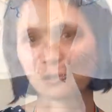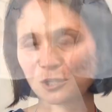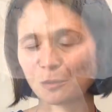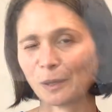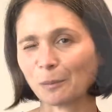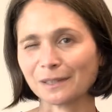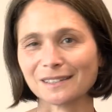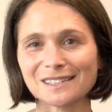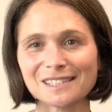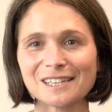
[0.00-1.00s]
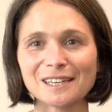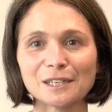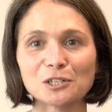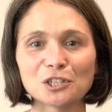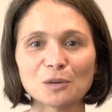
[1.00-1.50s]
just the people in senior
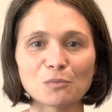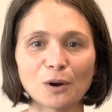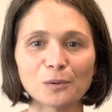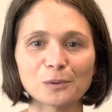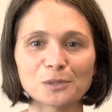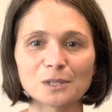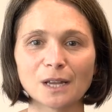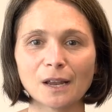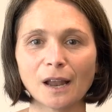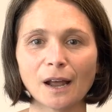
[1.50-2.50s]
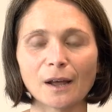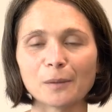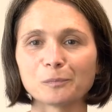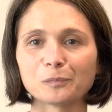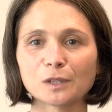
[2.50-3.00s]
leadership roles.
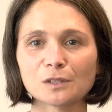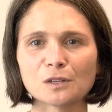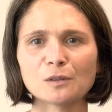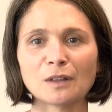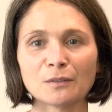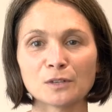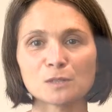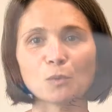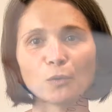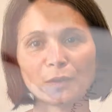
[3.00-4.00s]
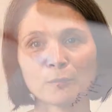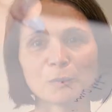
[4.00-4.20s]
So there's more that we